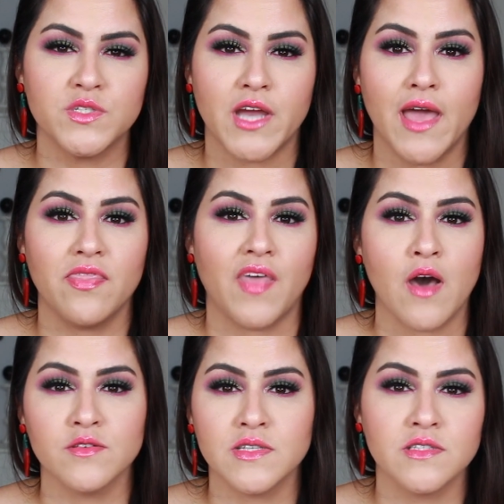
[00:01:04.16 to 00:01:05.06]
which I had
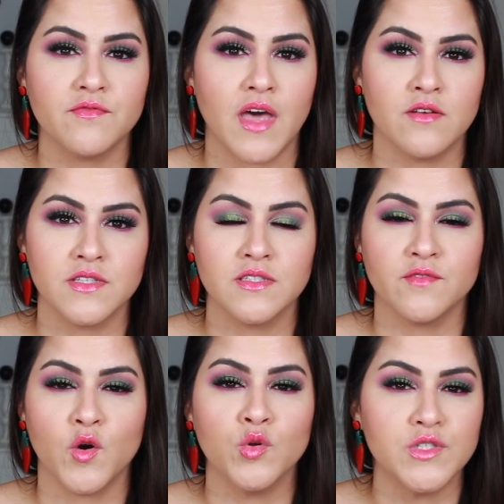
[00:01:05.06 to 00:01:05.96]
thousands of
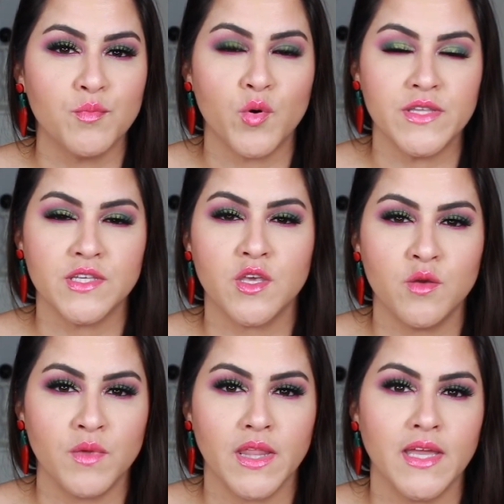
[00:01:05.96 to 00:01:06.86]
Ulta points
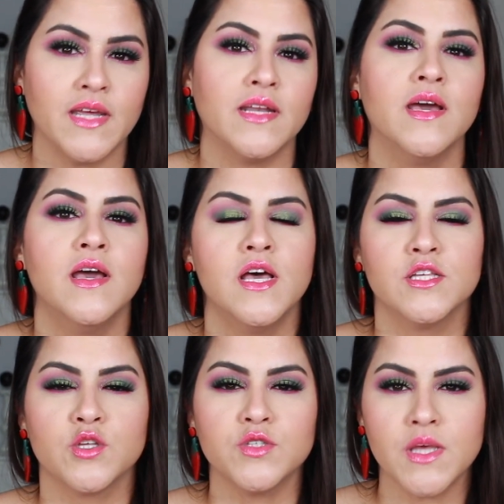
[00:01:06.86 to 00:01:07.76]
accumulated.
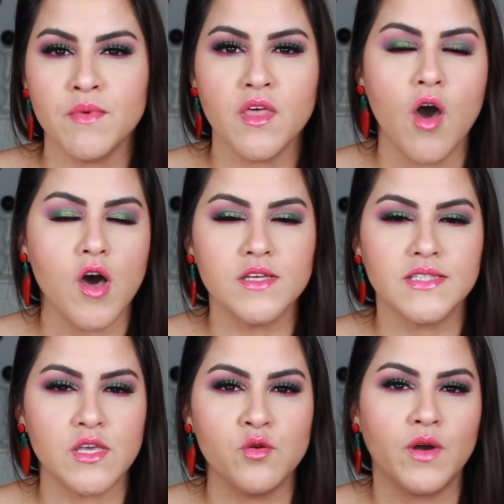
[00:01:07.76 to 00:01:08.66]
So some of the hauls
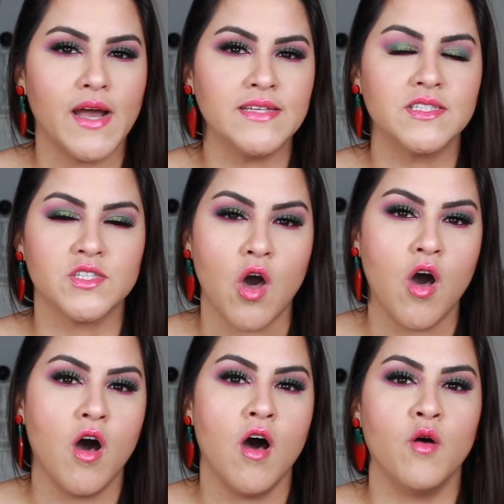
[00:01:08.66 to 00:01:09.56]
that you guys
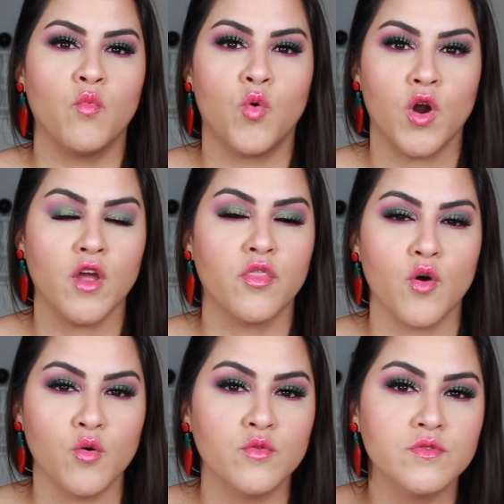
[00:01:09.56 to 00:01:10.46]
saw were
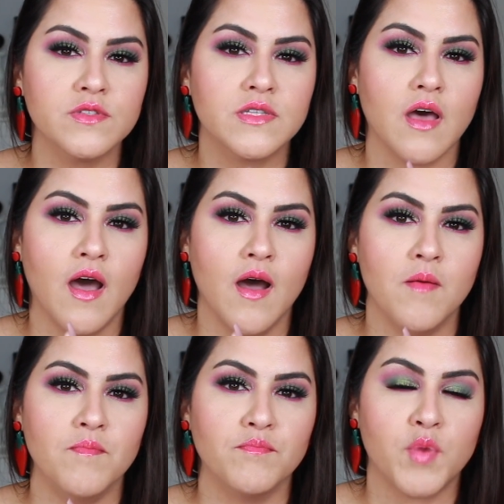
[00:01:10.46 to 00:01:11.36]
those
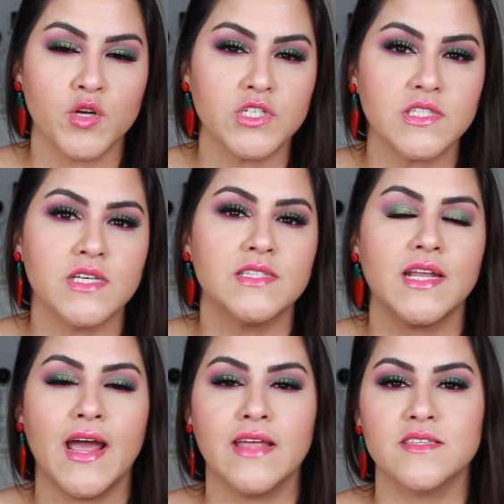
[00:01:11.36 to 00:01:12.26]
purchases,
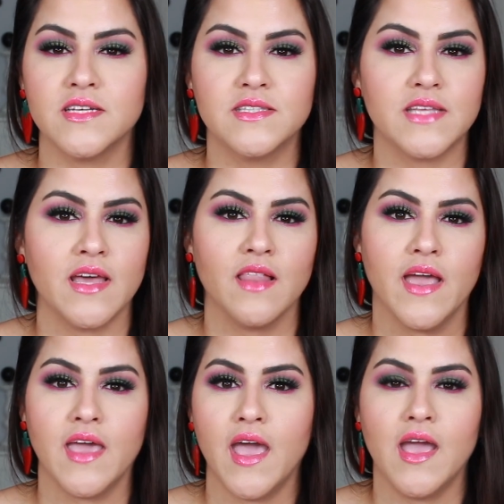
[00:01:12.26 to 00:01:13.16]
and I did say
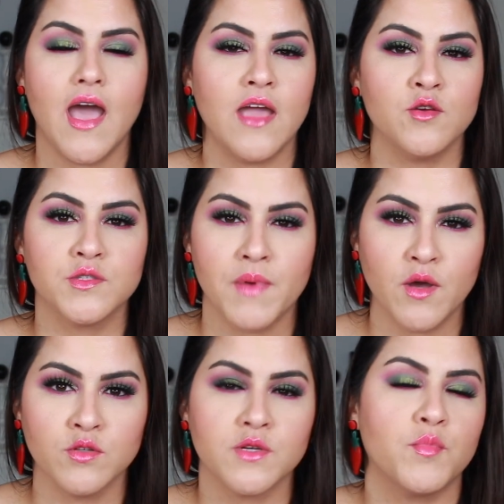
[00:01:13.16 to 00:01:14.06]
like, hey, I used my
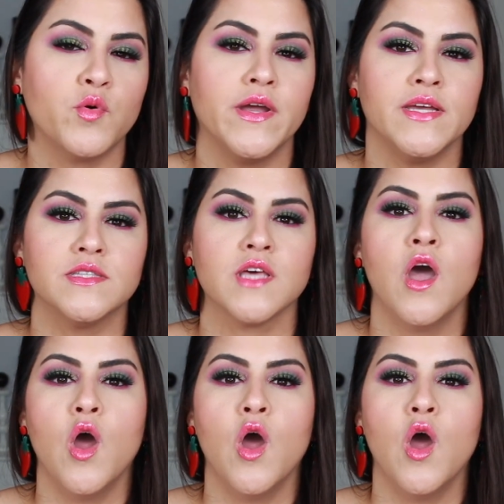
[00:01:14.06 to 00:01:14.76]
Ulta points